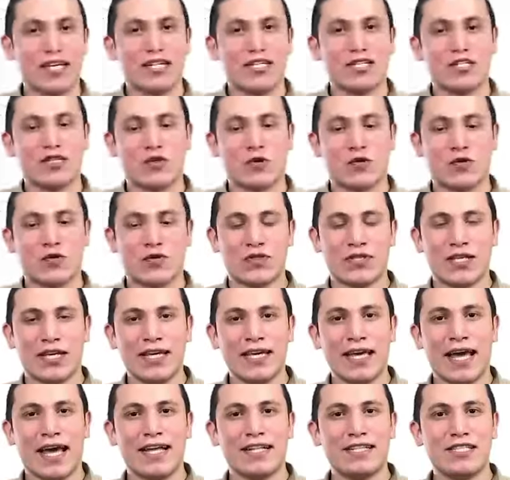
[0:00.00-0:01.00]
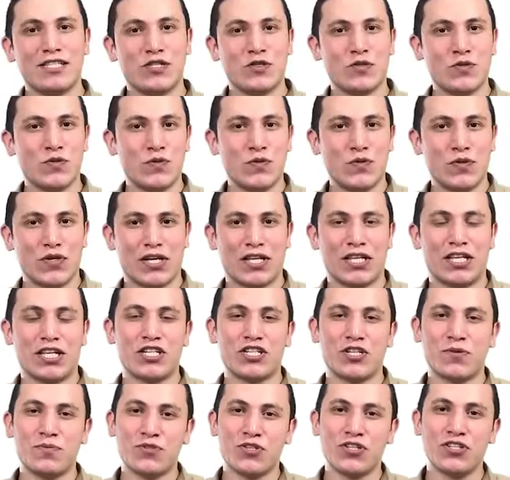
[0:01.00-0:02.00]
so to say and you in
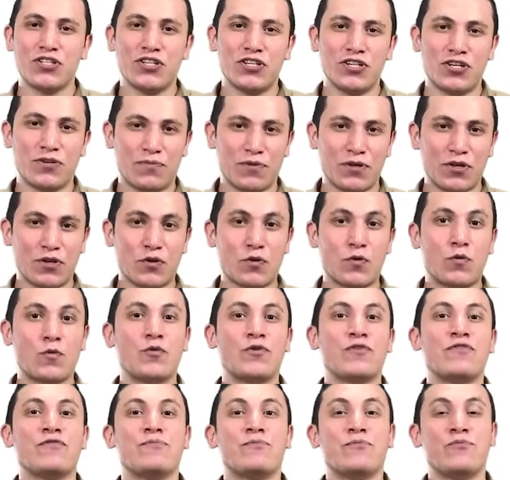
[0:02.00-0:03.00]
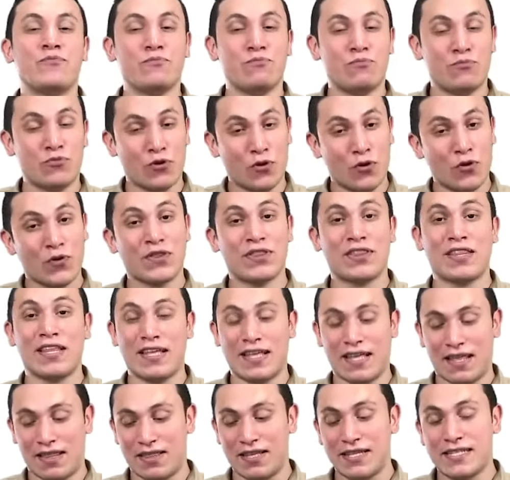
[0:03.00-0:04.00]
Egyptian Arabic we broke
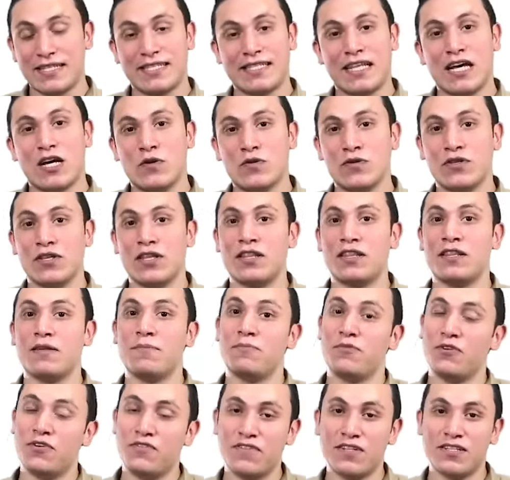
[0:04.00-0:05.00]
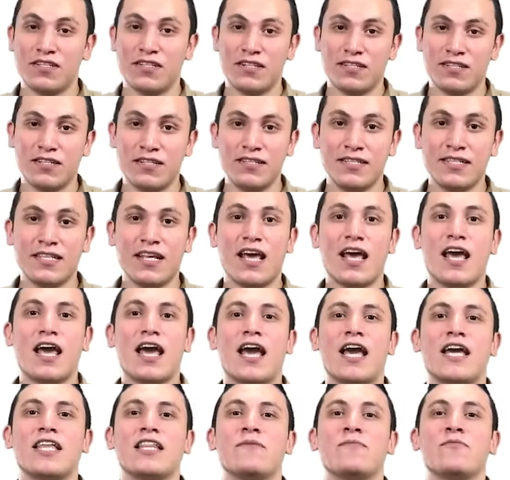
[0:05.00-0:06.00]
this down in the previous lessons
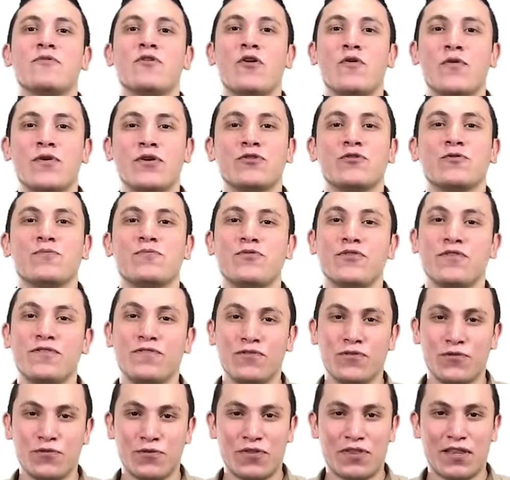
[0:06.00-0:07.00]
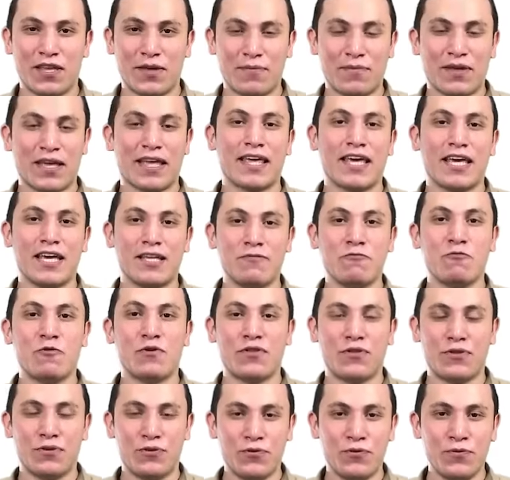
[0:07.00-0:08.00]
and I'm going to preview them again with
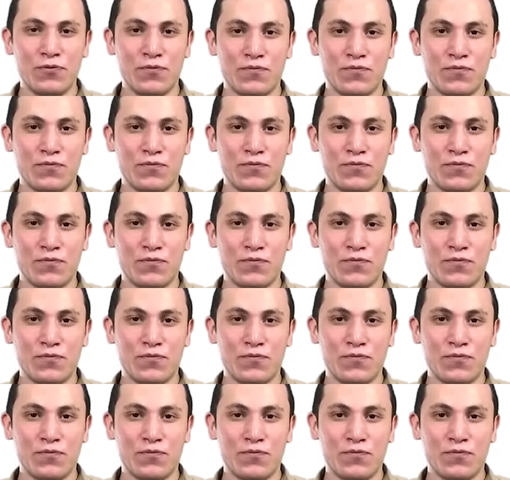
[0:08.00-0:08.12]
you